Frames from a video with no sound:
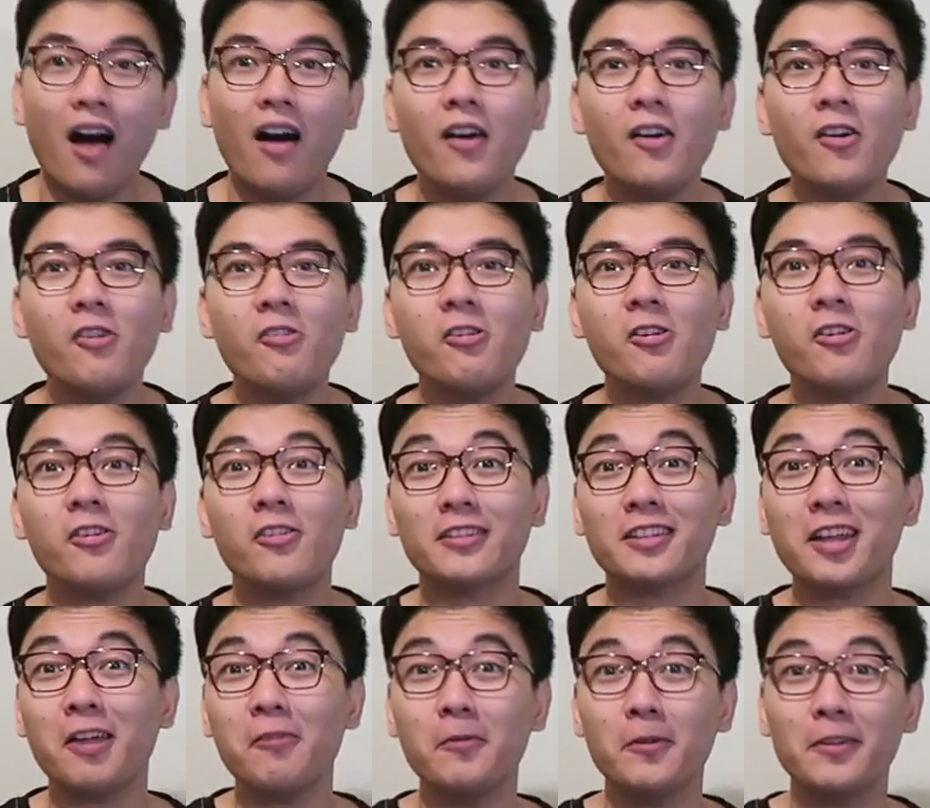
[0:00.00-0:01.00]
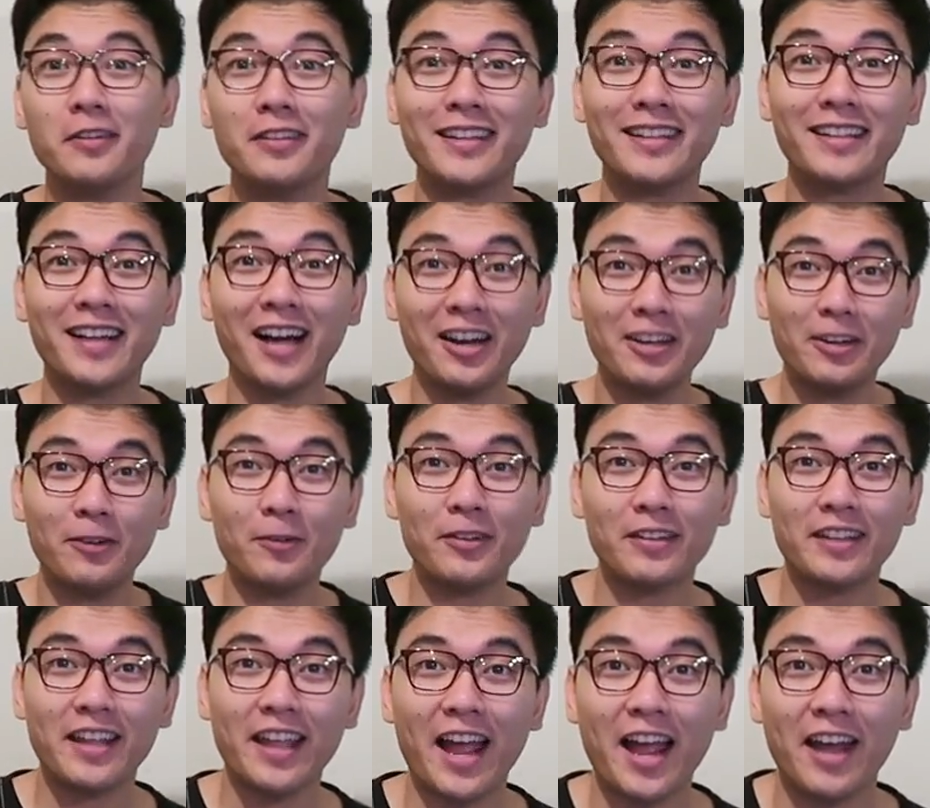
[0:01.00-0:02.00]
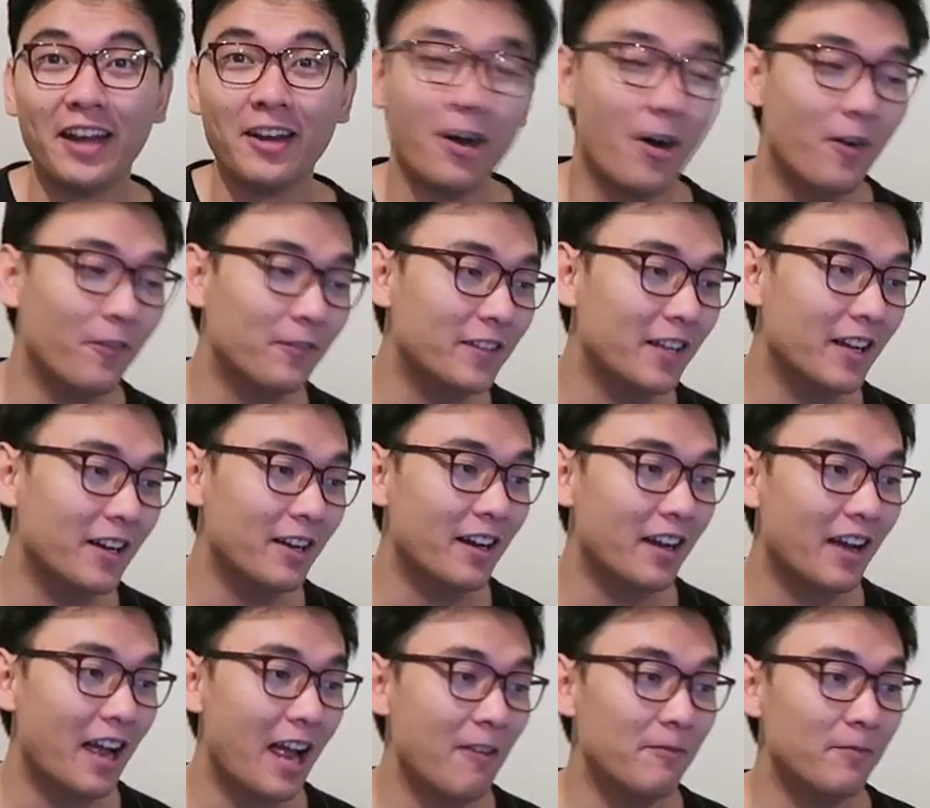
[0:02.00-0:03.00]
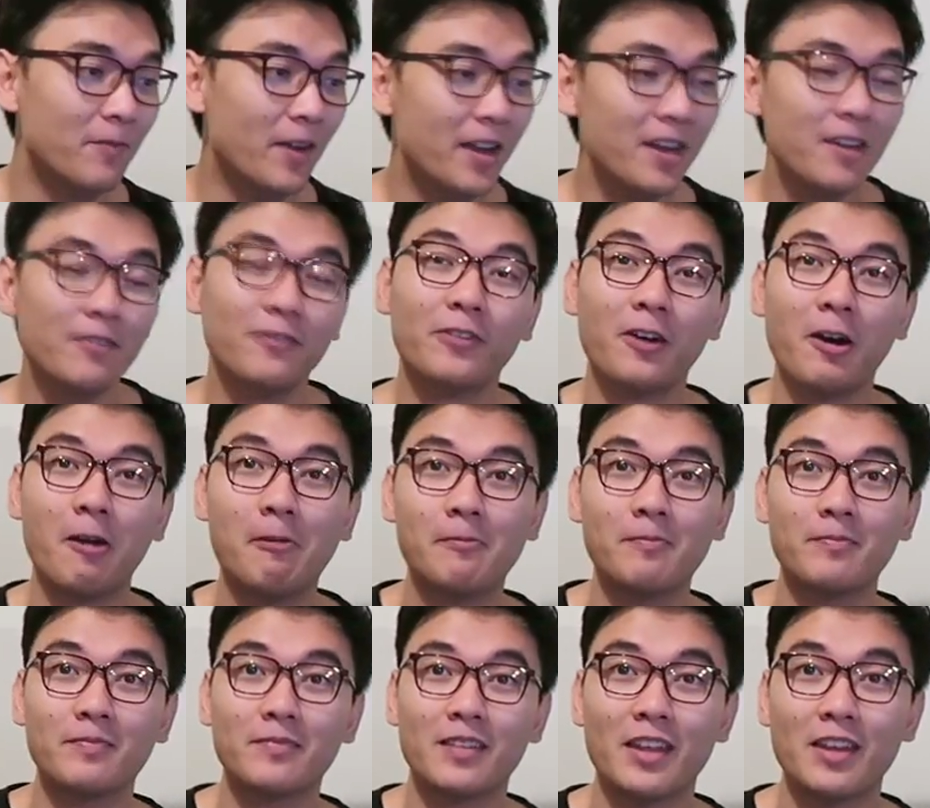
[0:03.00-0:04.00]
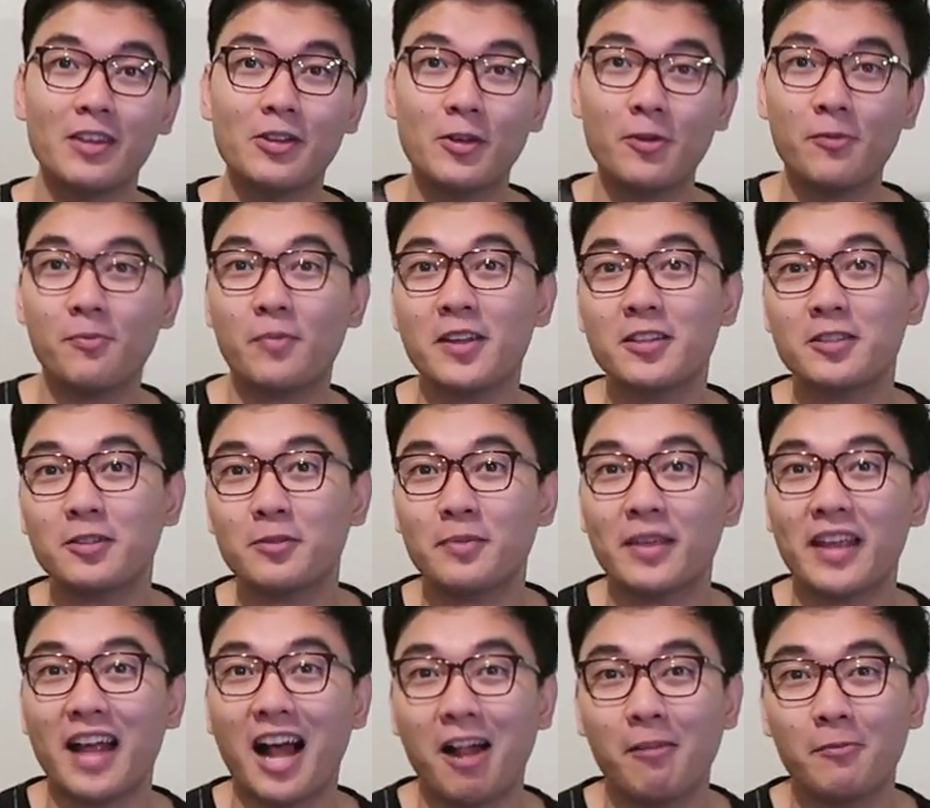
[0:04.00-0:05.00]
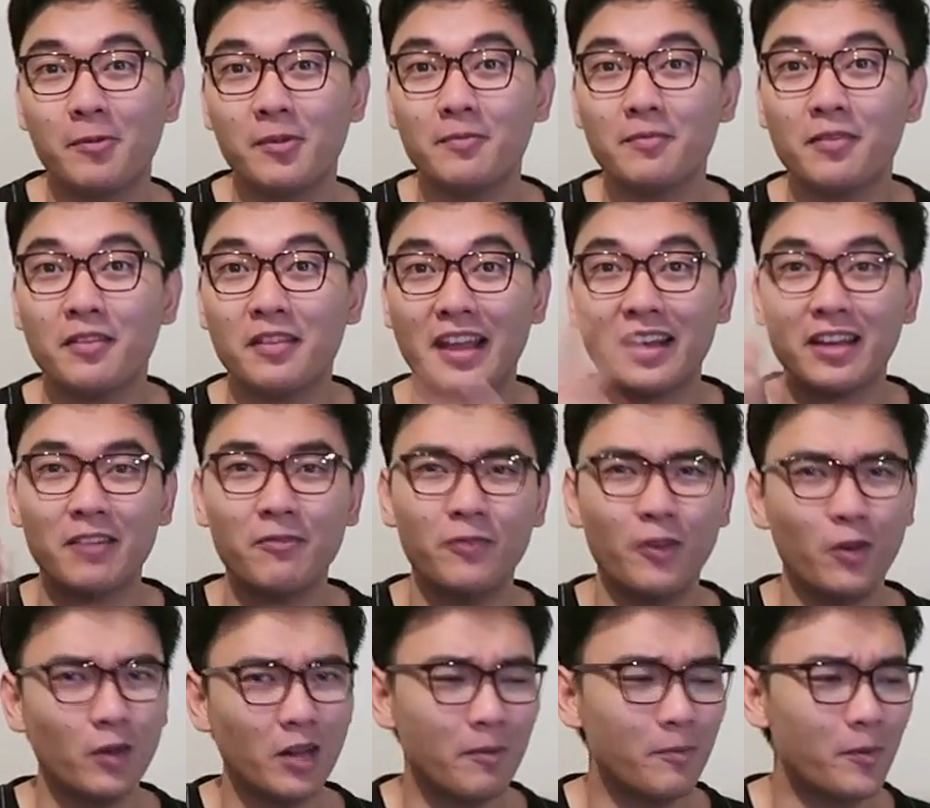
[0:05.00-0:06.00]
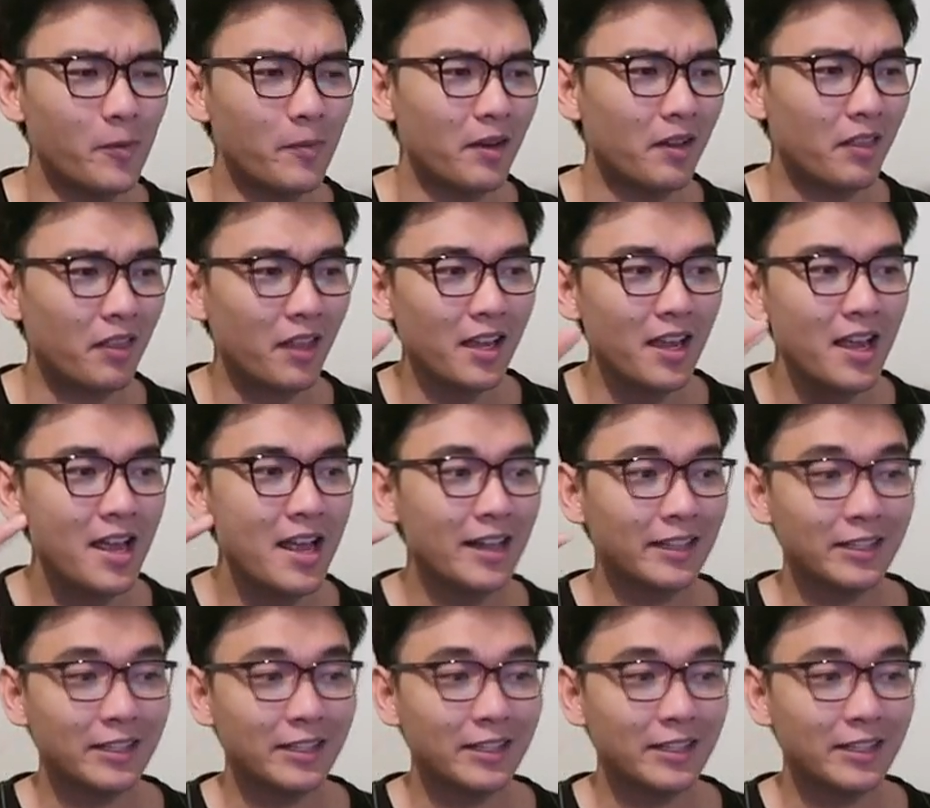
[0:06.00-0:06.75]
Oh, that was it, guys. It was the end of the MV from the new BTOB album, second full album, I think.